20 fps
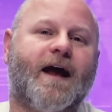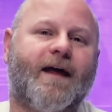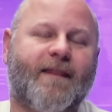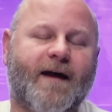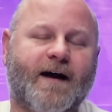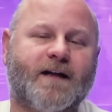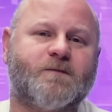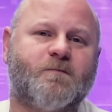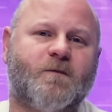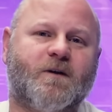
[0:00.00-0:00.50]
and
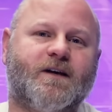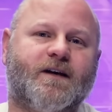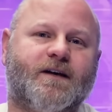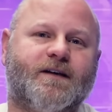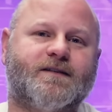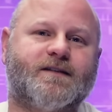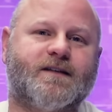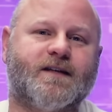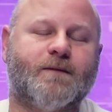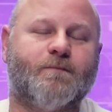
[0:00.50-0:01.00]
that's
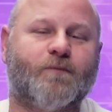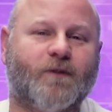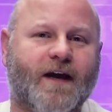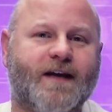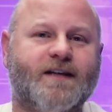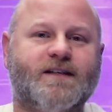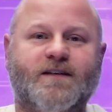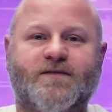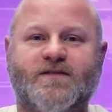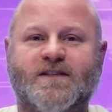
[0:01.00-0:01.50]
because the
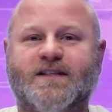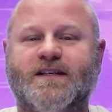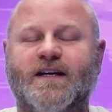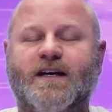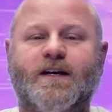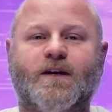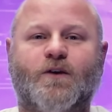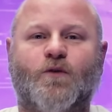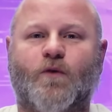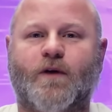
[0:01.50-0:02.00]
plaintiffs
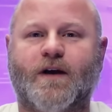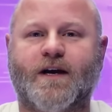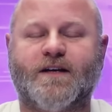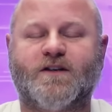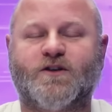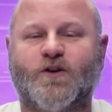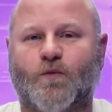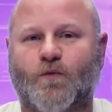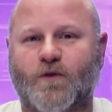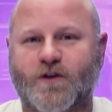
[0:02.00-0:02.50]
did agree
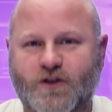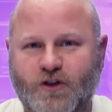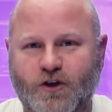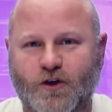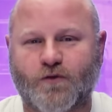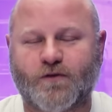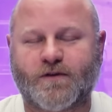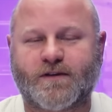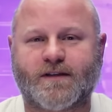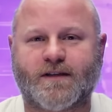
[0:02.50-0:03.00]
to
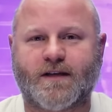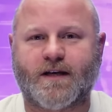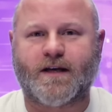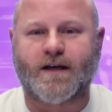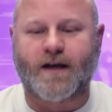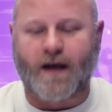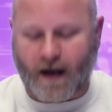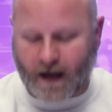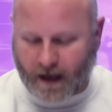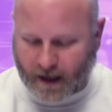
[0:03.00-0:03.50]
reduce
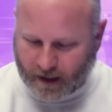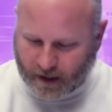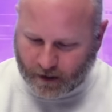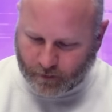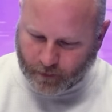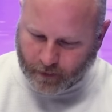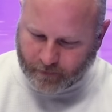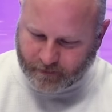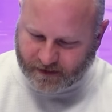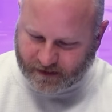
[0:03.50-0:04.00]

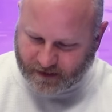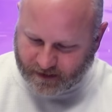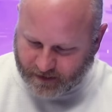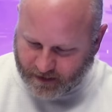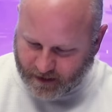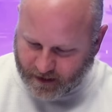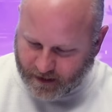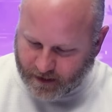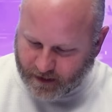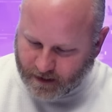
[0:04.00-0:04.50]

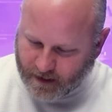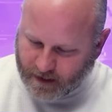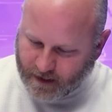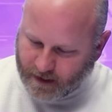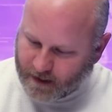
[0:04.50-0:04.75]
the,